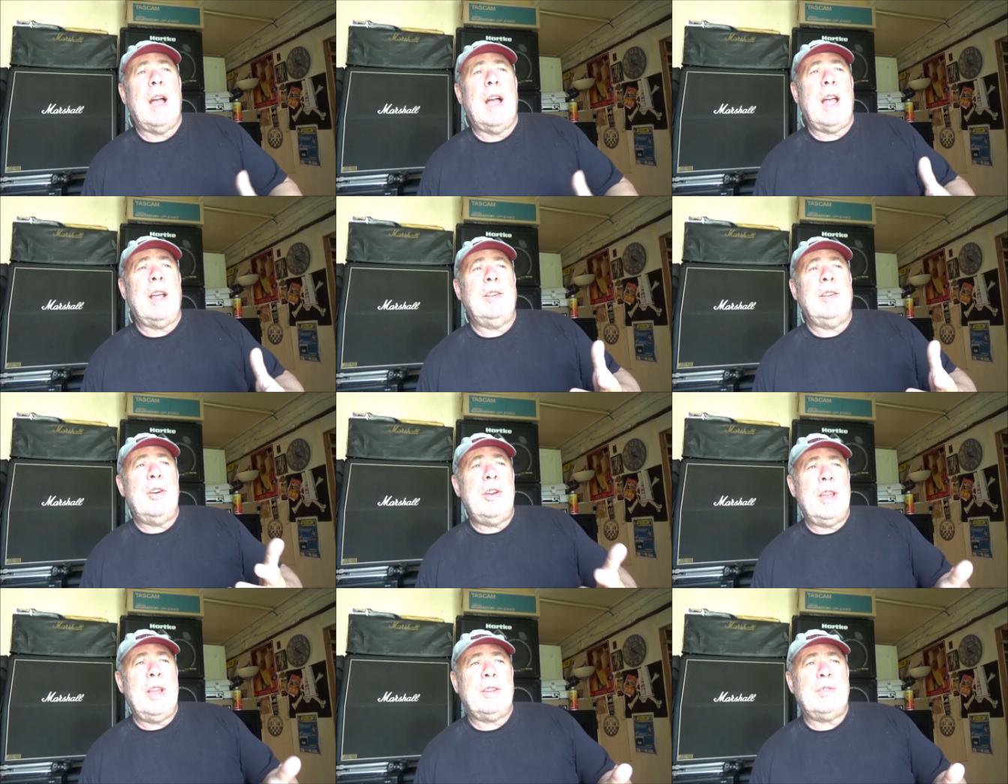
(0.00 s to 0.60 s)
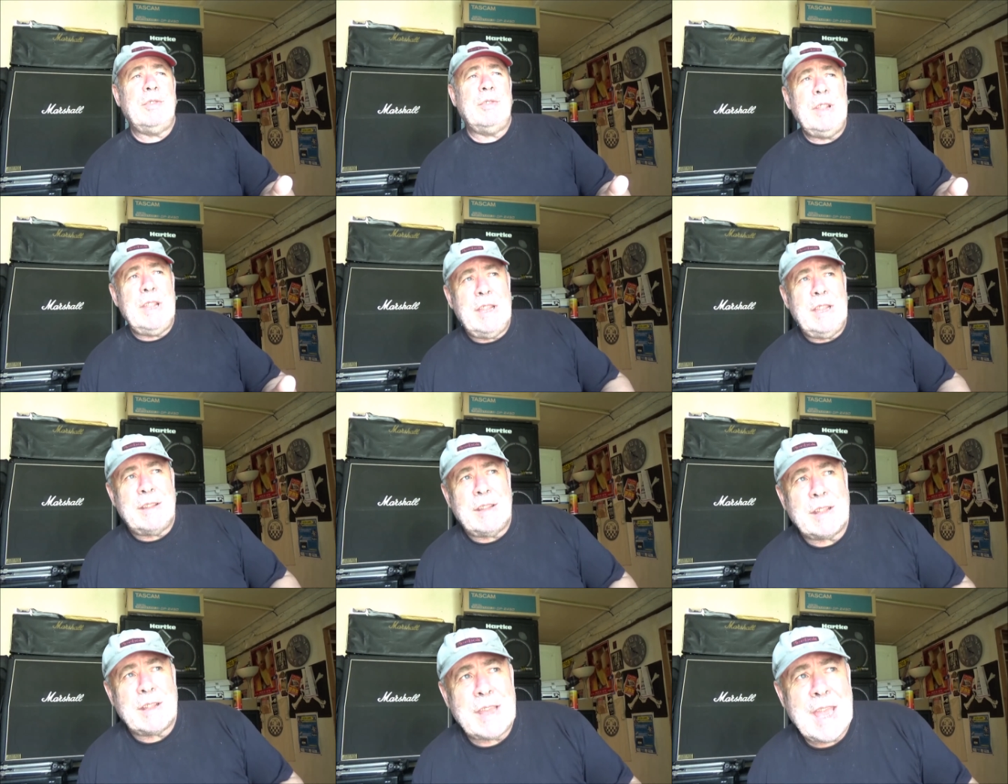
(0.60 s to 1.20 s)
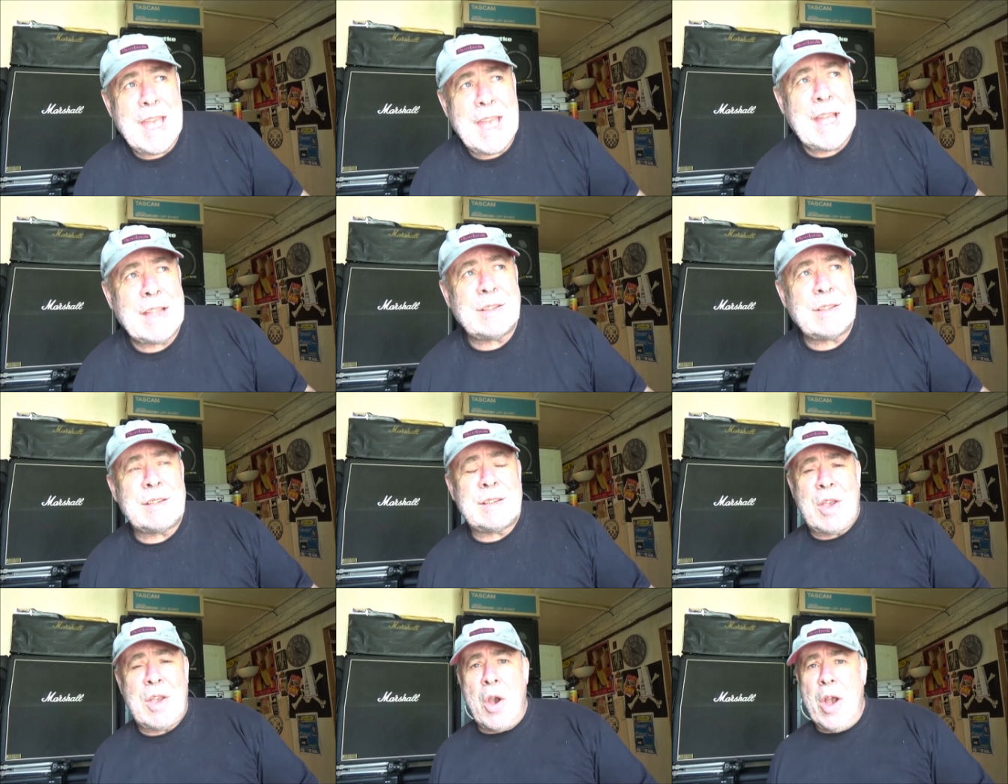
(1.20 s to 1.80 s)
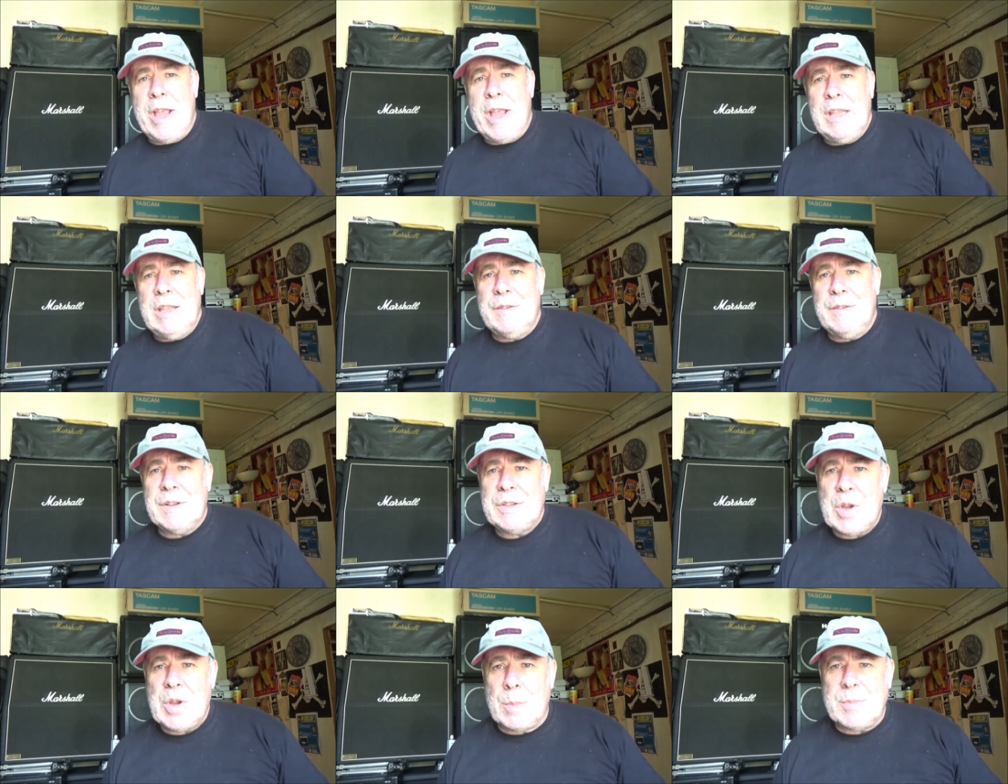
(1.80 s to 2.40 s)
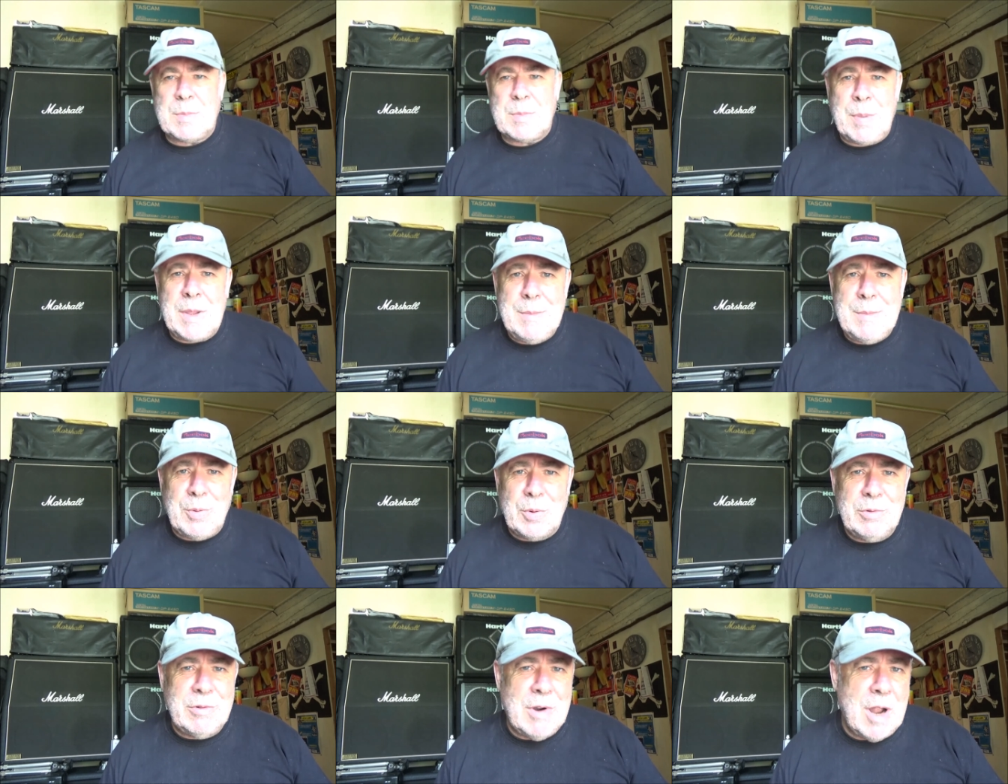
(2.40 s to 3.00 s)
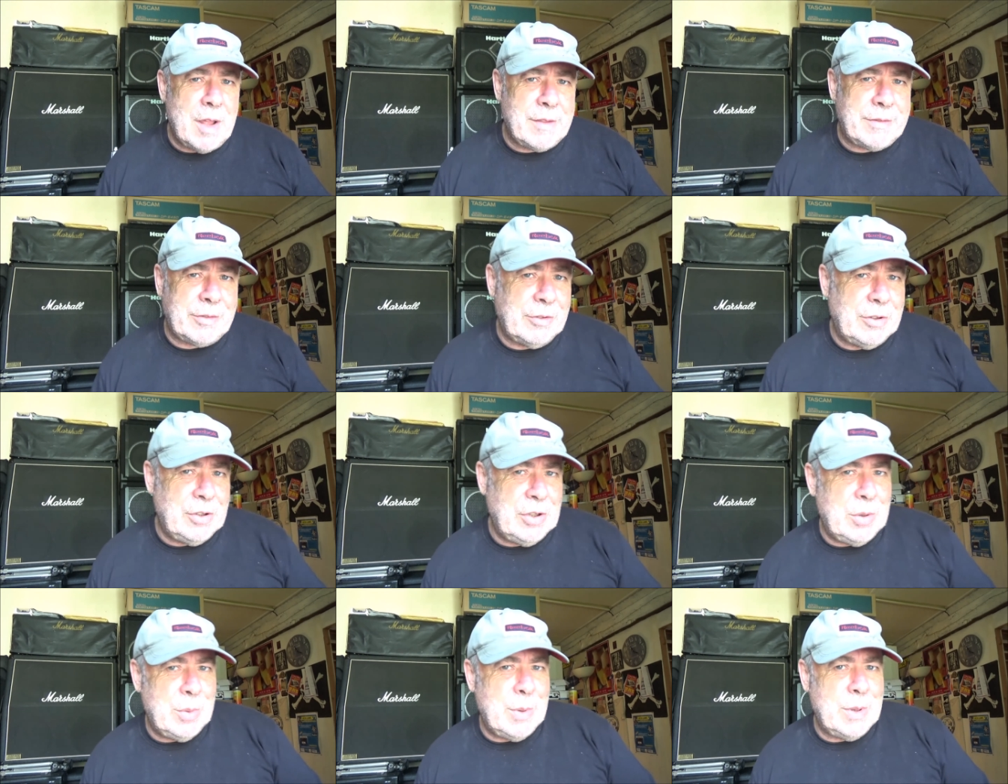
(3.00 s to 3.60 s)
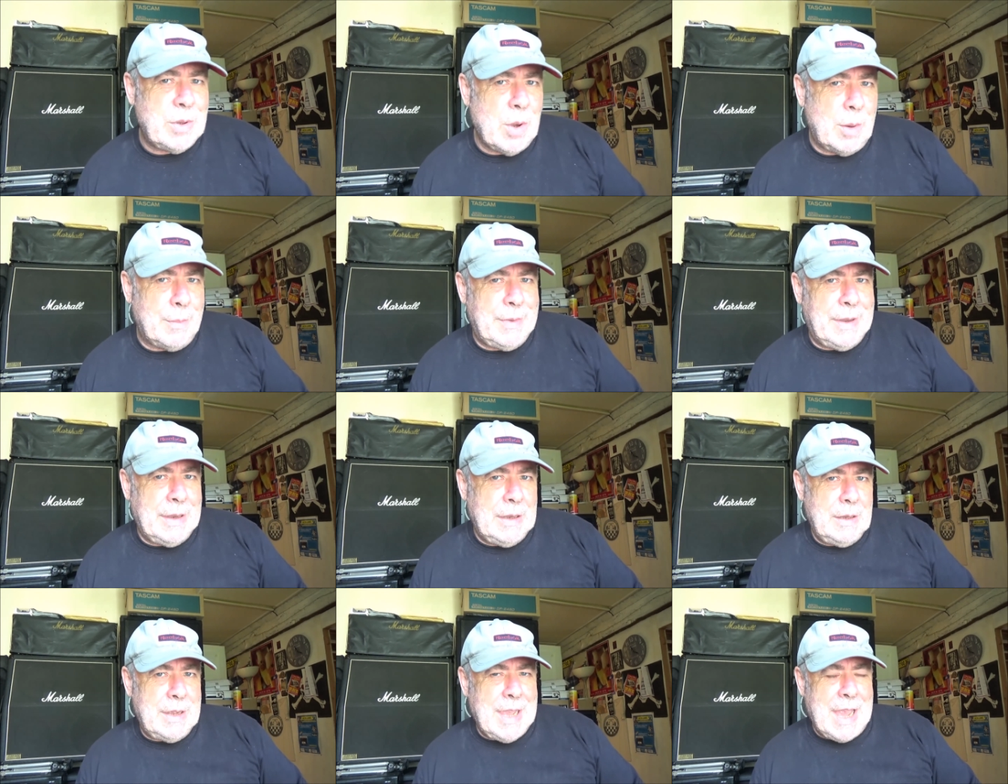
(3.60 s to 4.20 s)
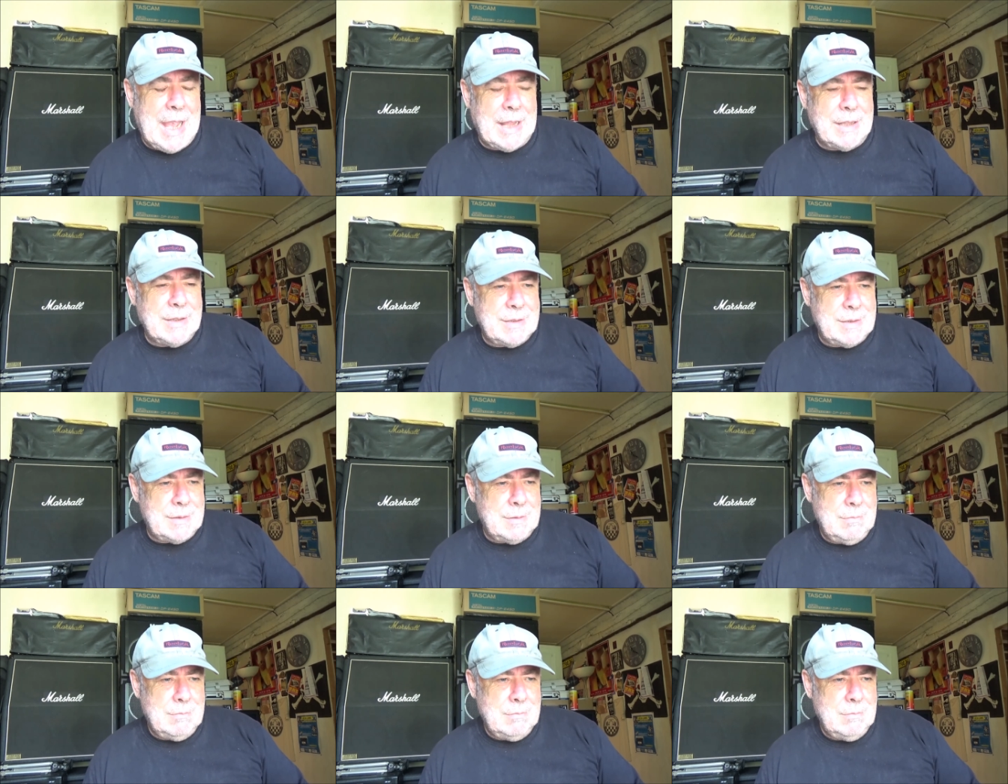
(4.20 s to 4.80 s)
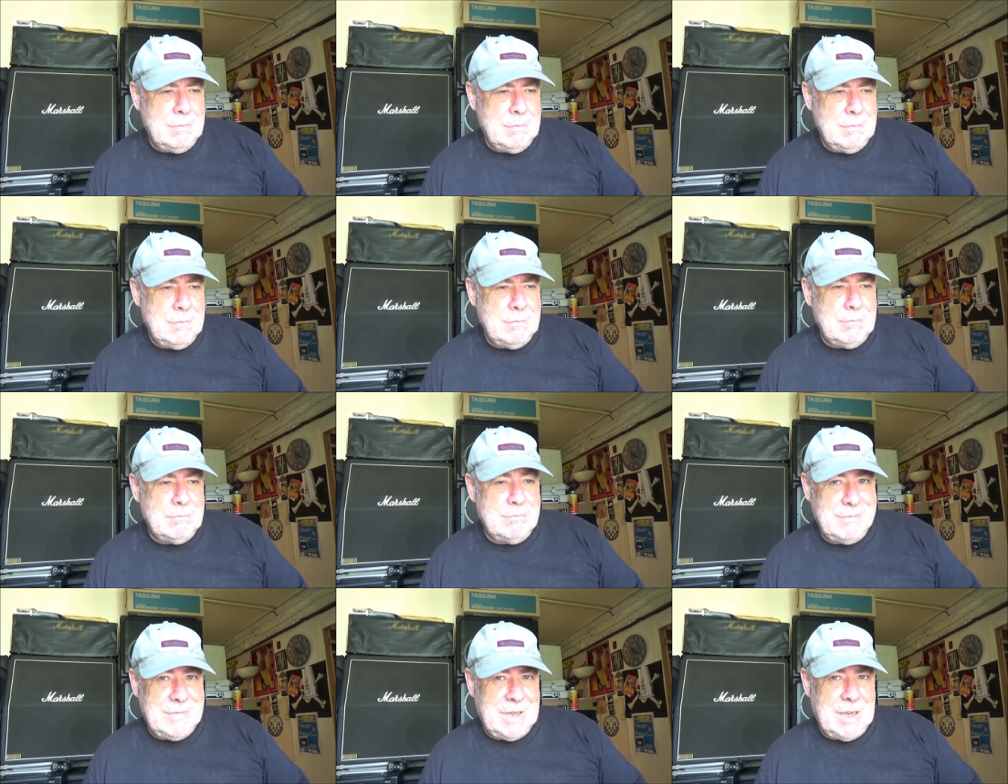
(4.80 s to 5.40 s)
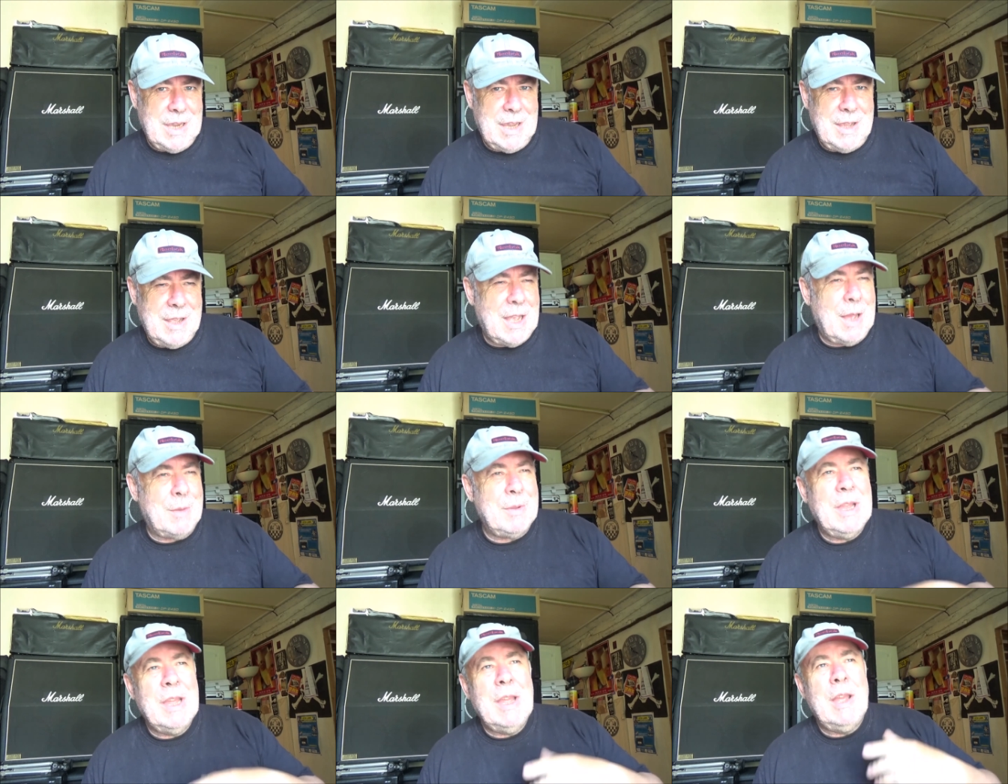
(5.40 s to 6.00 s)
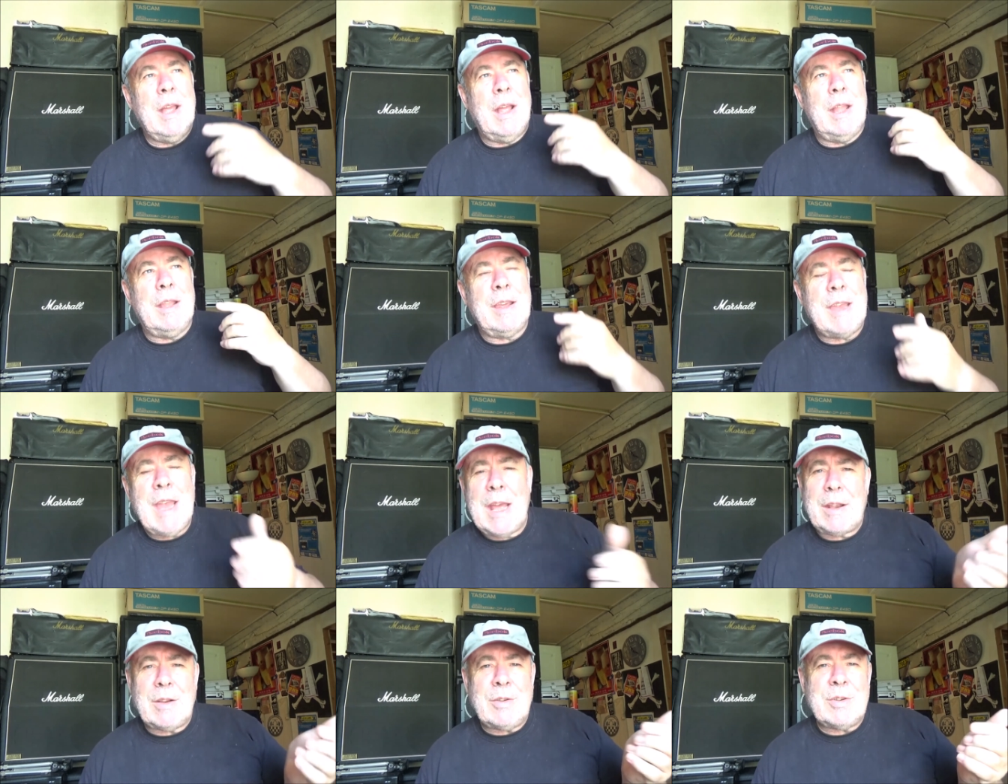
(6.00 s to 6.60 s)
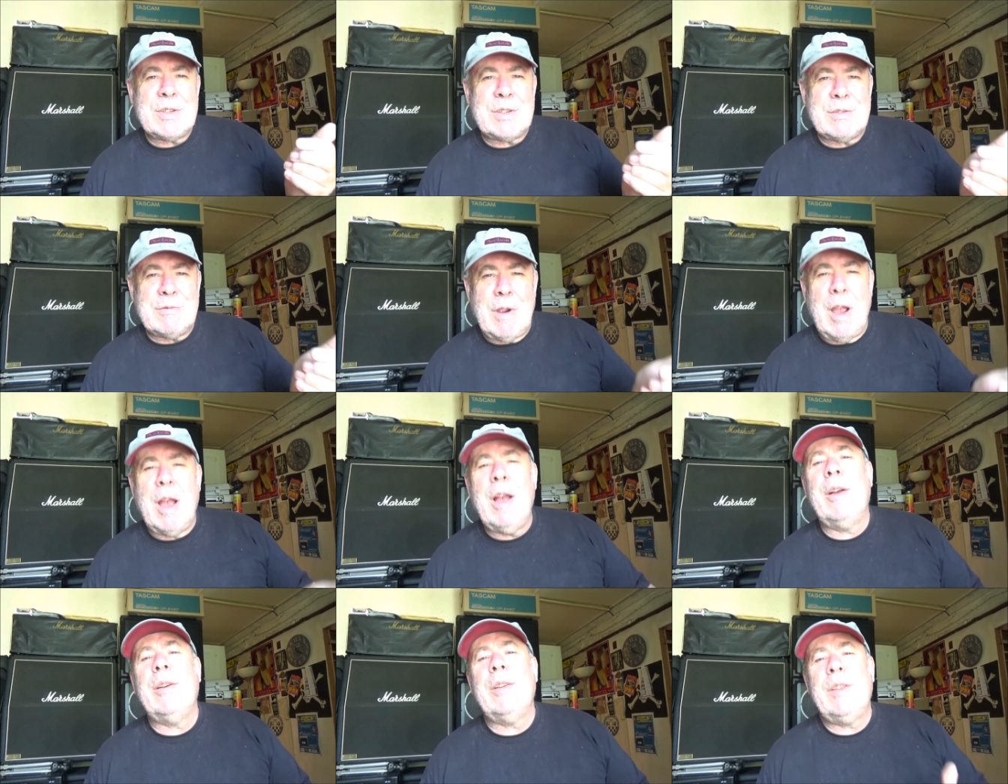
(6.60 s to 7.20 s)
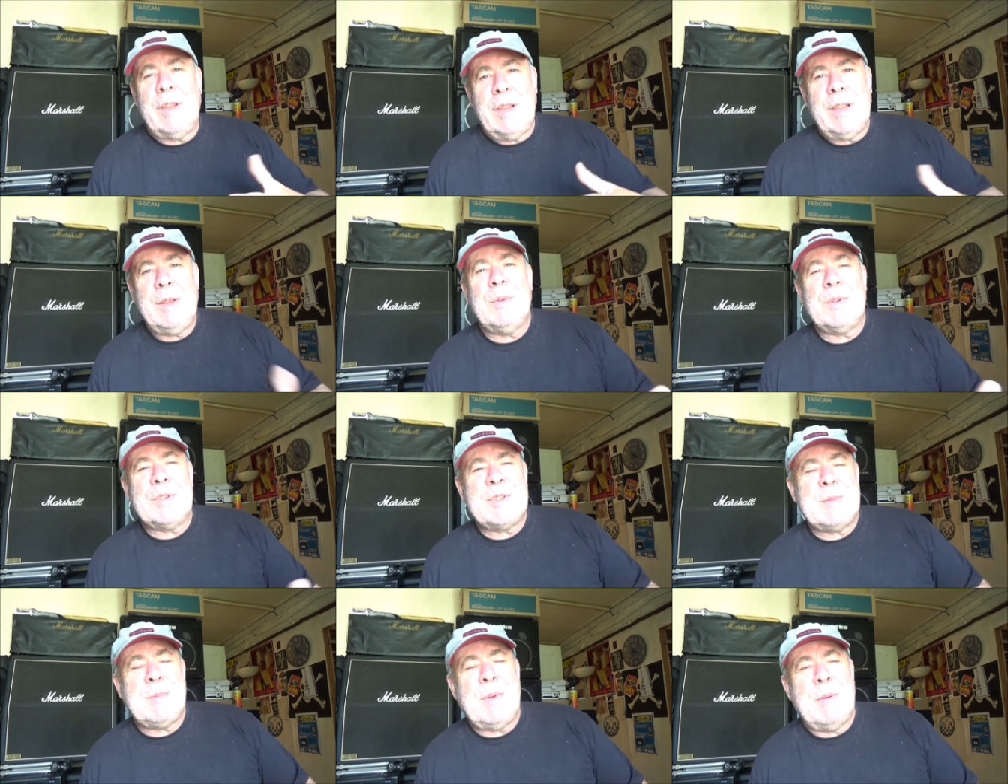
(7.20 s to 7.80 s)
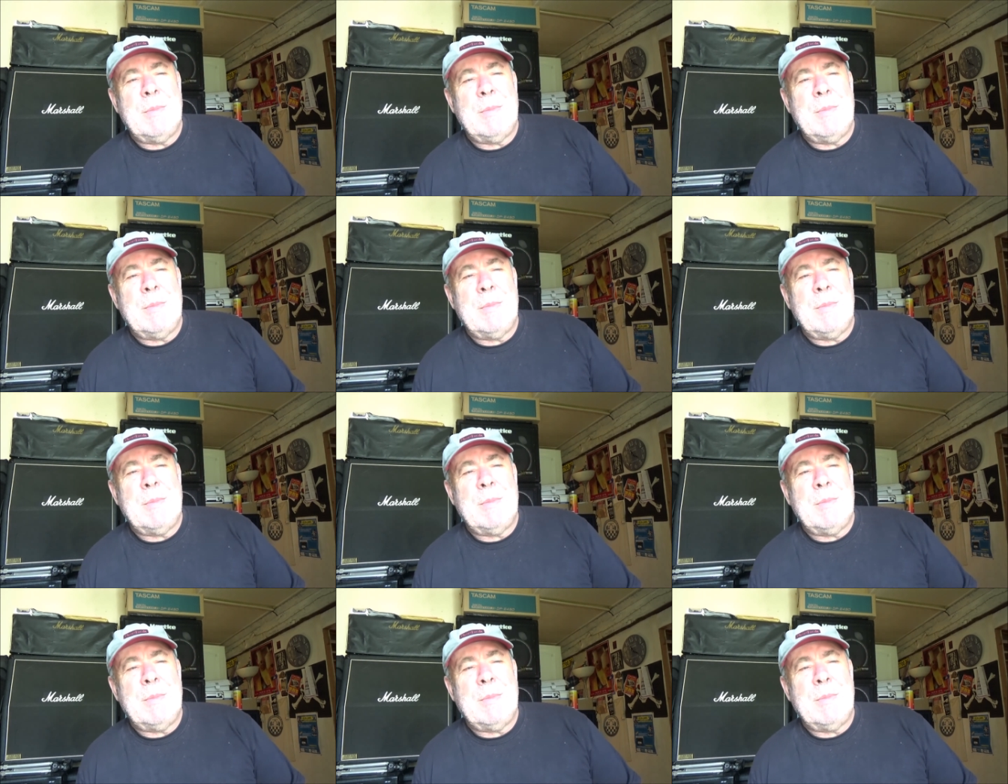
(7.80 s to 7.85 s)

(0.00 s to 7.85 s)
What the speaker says: And I agree that cats kind of adopt people rather than you adopting cats. Yeah, and the cat across the road, she wants